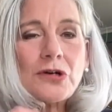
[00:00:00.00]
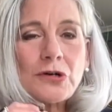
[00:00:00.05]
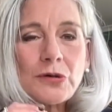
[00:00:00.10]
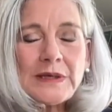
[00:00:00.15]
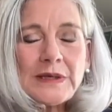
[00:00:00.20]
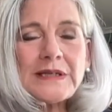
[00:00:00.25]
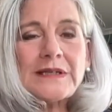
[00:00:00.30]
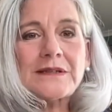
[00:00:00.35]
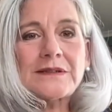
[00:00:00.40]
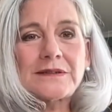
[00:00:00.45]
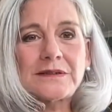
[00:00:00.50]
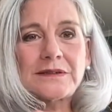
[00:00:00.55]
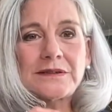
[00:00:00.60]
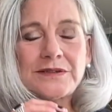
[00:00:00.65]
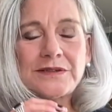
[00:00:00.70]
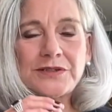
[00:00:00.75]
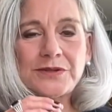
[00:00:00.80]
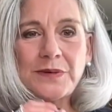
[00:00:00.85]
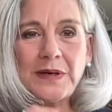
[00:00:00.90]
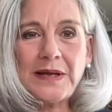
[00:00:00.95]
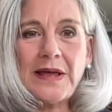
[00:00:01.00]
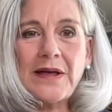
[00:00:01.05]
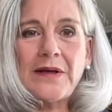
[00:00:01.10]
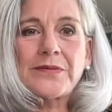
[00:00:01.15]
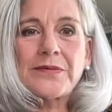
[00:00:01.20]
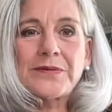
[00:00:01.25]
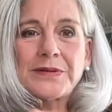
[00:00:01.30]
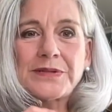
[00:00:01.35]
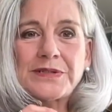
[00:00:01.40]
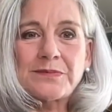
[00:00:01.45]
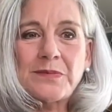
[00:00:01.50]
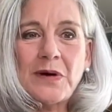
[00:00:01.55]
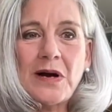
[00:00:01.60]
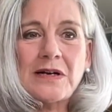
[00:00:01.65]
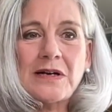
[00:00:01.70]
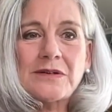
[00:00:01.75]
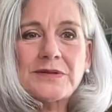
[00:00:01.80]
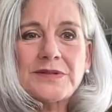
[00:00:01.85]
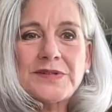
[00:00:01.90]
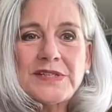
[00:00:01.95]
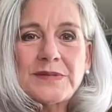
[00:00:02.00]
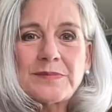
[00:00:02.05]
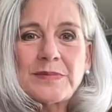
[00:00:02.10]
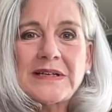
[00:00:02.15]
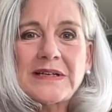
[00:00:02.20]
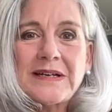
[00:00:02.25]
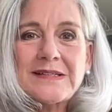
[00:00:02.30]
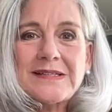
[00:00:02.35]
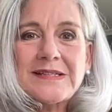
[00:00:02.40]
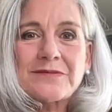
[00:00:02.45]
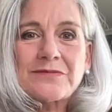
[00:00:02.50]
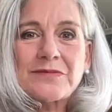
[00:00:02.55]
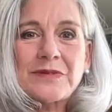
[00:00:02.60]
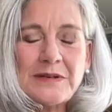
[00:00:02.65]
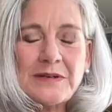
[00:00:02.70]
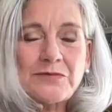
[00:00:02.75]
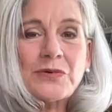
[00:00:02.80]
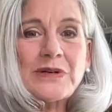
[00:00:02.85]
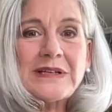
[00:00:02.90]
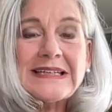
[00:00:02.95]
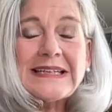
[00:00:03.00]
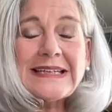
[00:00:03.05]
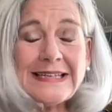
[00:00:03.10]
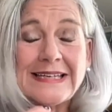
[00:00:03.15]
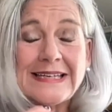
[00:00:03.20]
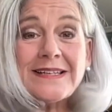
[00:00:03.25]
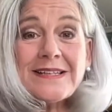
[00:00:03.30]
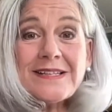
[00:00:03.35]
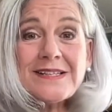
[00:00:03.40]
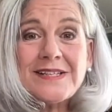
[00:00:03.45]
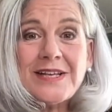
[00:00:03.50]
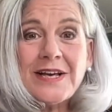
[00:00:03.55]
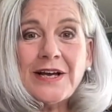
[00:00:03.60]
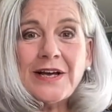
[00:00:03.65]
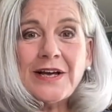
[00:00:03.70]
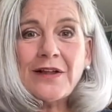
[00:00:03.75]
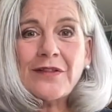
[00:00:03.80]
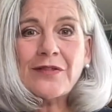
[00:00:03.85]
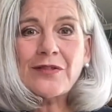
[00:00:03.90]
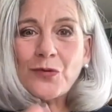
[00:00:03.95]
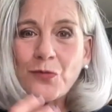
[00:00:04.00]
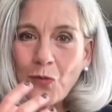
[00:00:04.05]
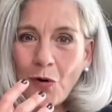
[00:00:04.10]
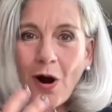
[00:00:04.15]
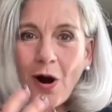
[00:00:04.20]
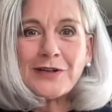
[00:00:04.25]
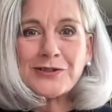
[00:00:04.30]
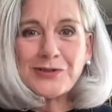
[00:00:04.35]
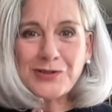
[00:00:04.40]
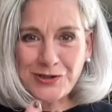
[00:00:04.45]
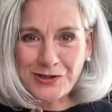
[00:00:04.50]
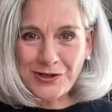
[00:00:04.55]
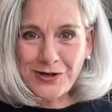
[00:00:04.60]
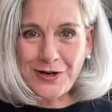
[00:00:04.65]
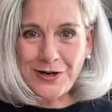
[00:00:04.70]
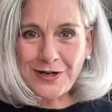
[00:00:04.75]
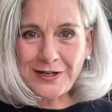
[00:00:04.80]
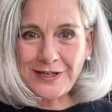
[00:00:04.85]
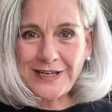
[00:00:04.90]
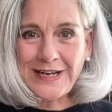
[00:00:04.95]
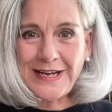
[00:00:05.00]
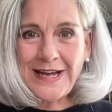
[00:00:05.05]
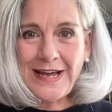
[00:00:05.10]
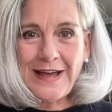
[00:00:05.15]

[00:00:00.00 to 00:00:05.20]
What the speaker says: critical to a healthy democracy because it re really is the watchdog.